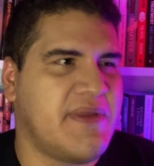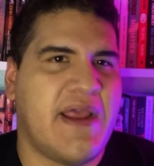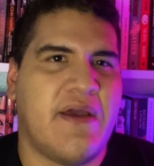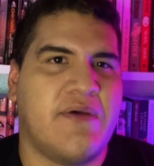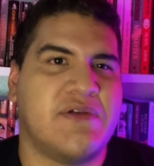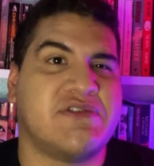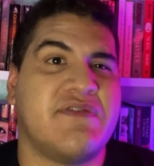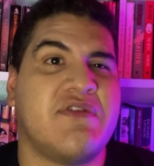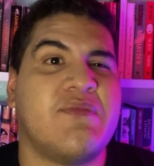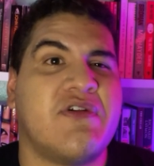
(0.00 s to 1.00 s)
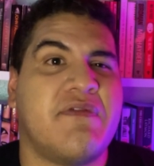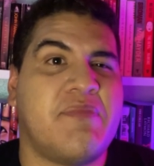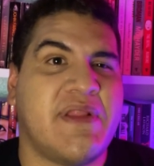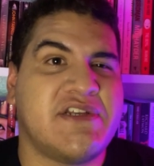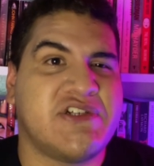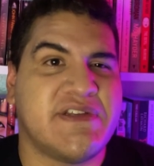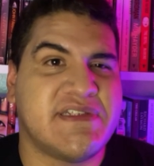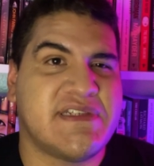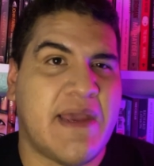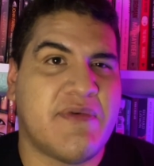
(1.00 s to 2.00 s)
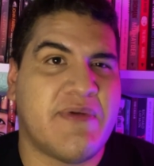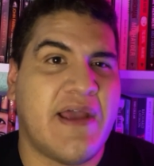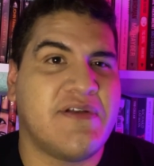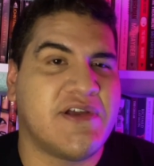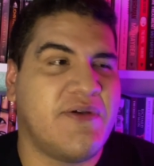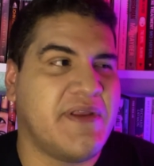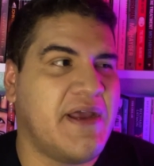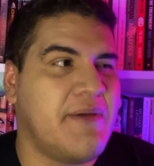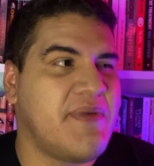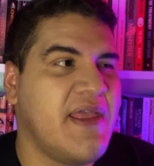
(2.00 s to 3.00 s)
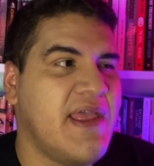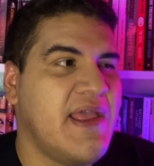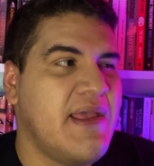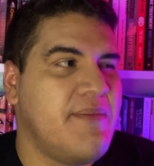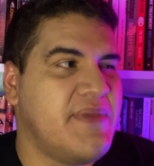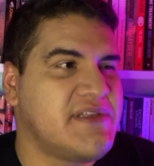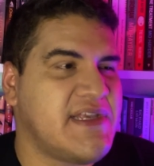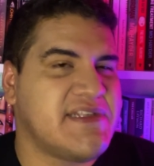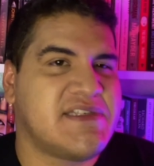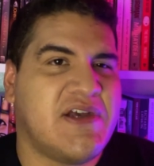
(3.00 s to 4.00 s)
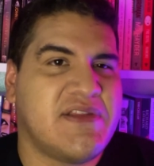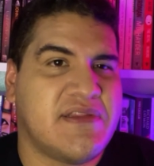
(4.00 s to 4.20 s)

And it was even more of a pleasure this time around going up, because I saw